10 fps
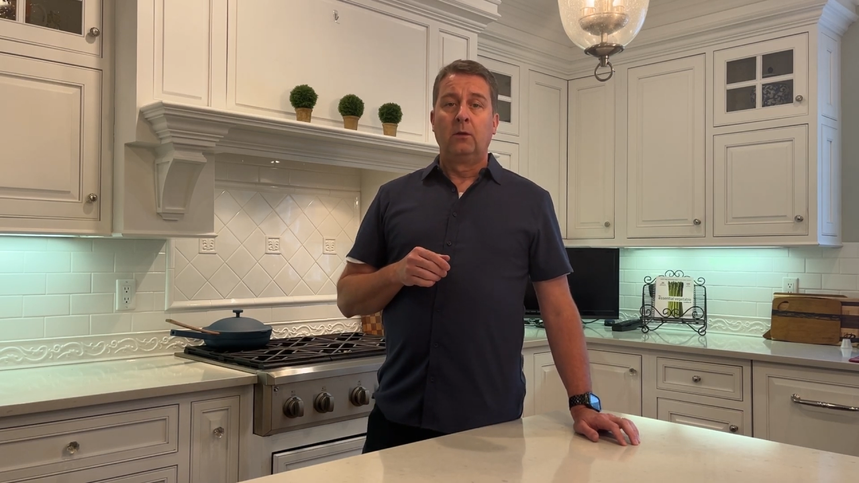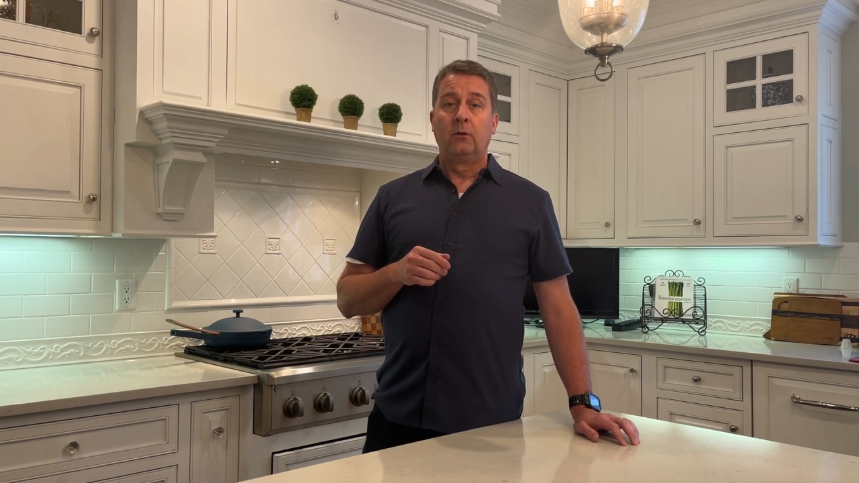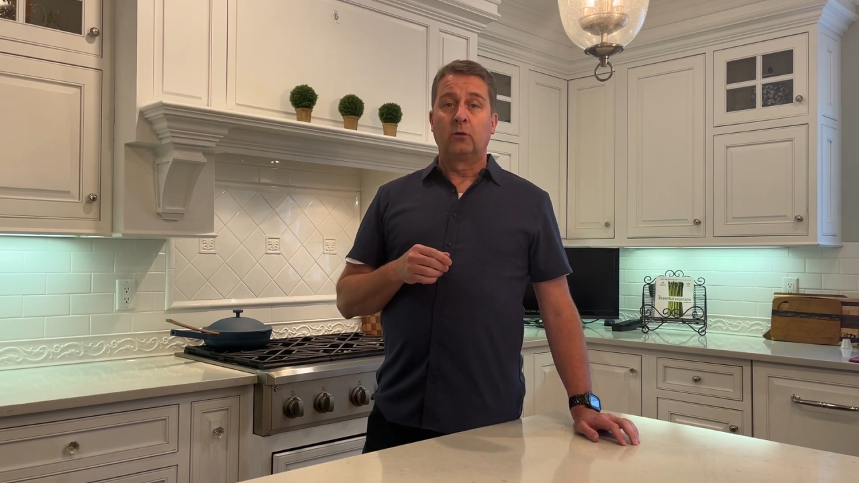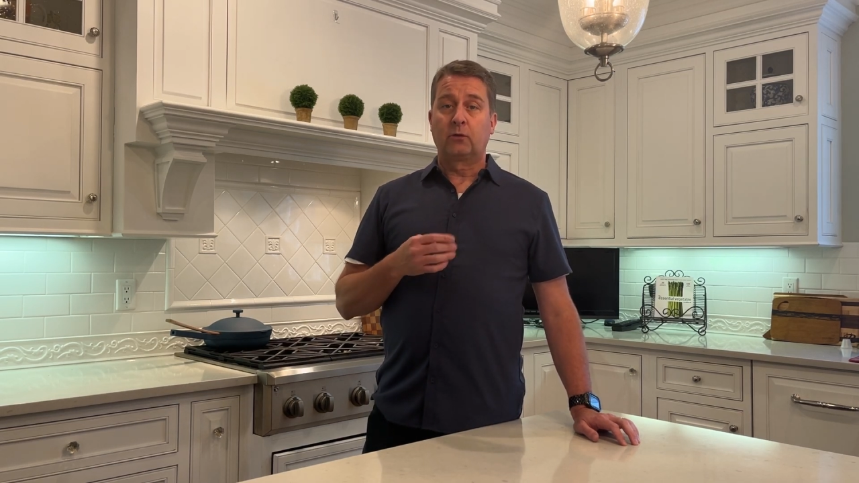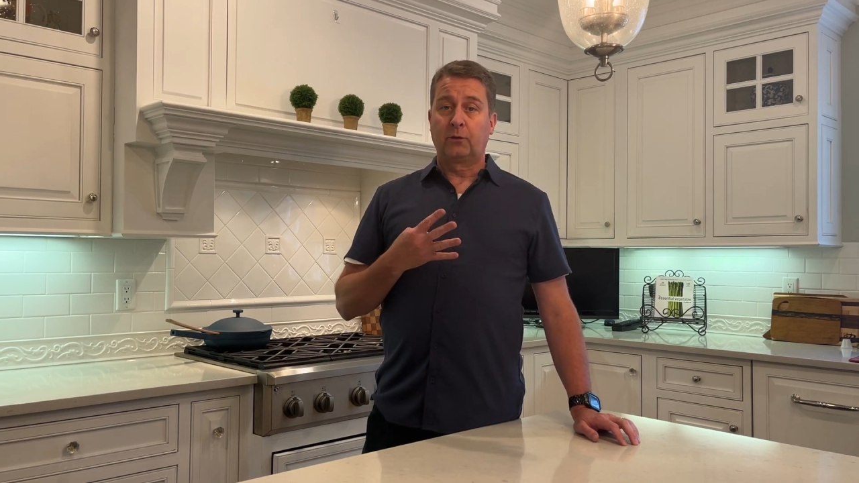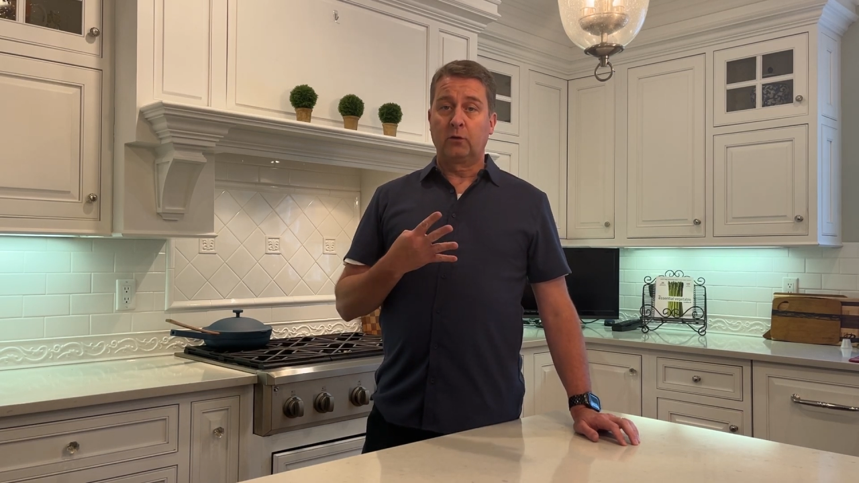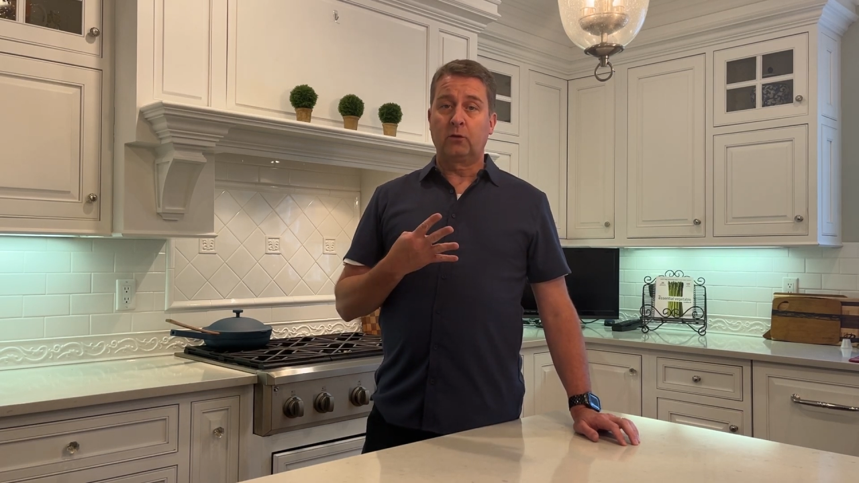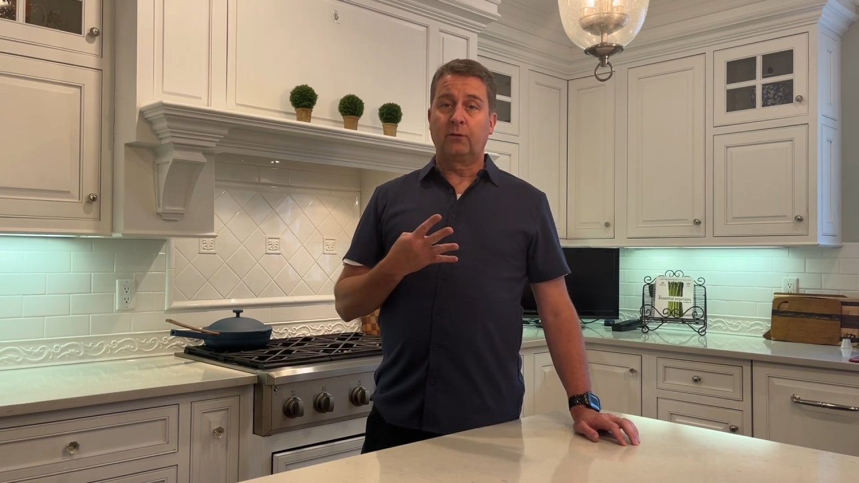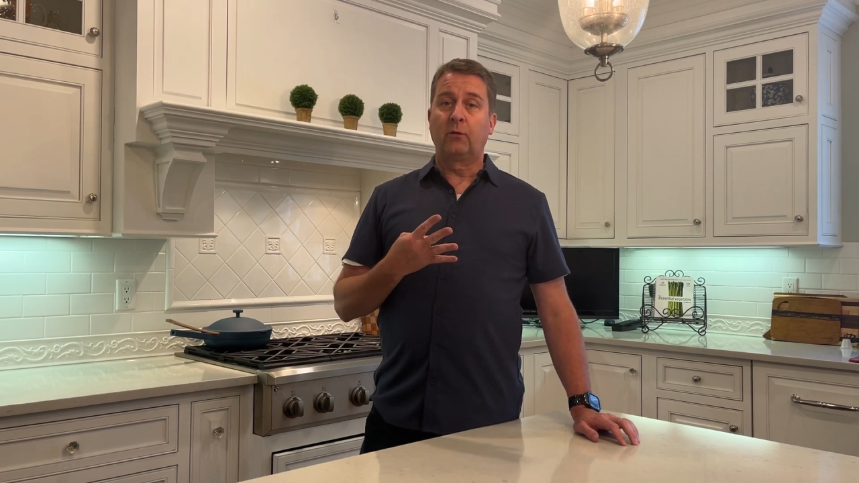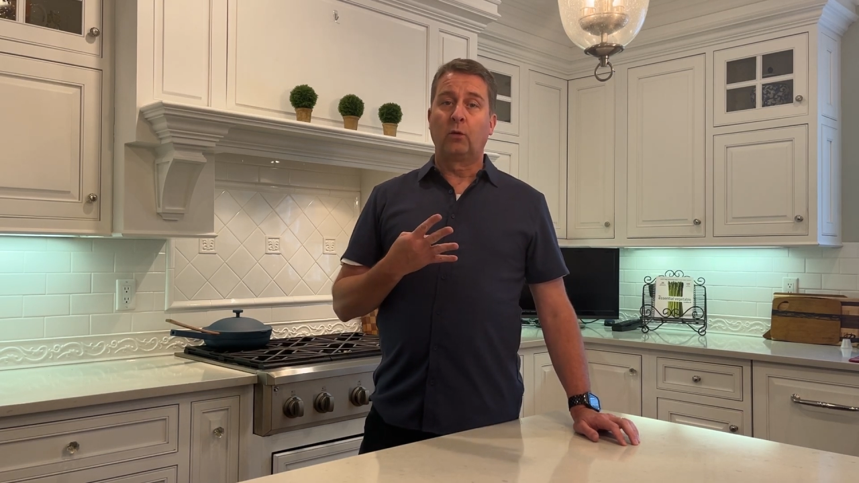Those first
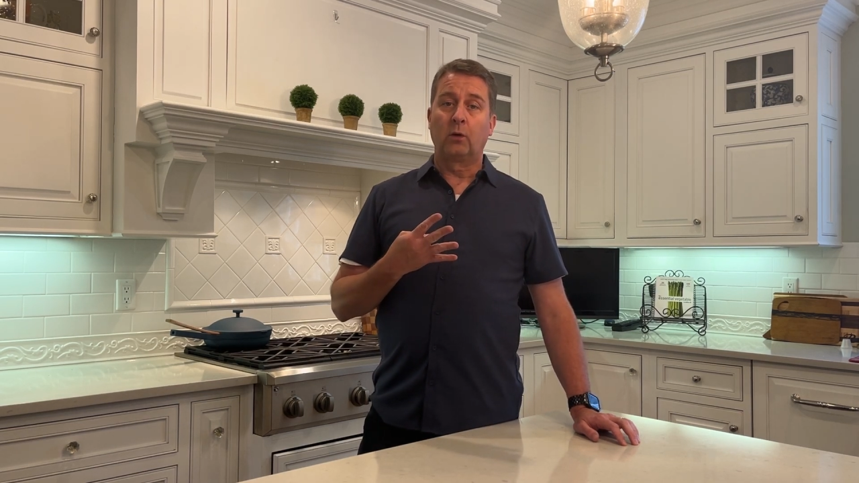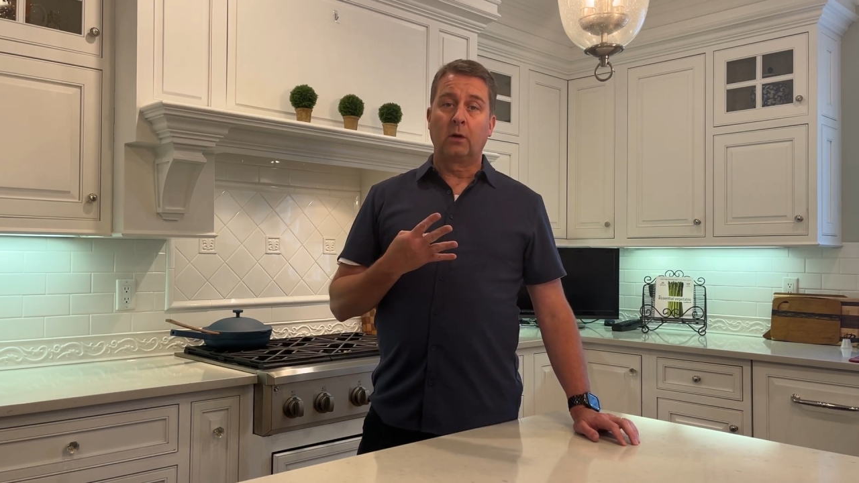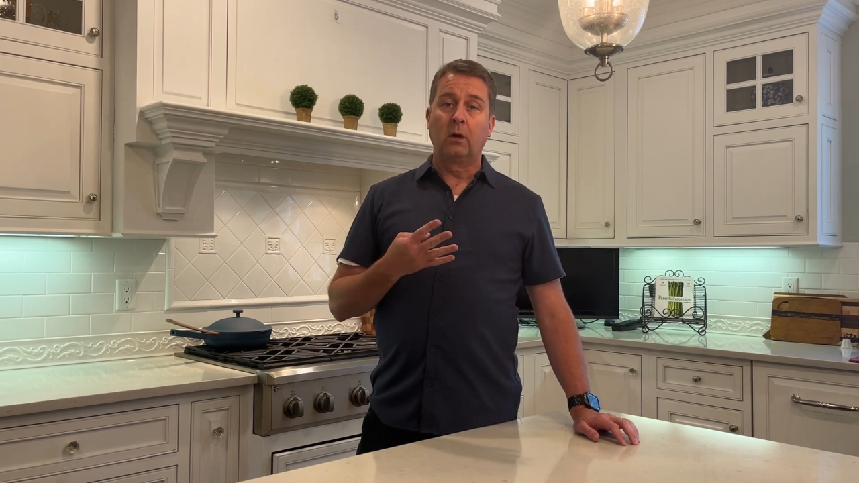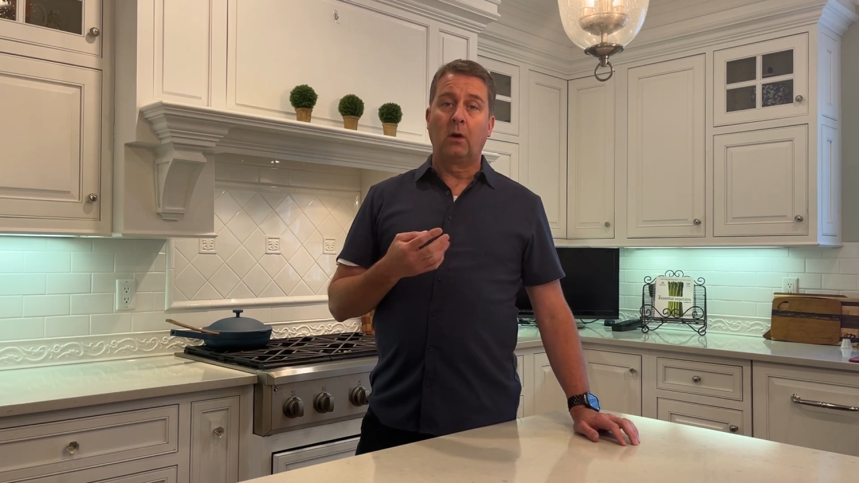4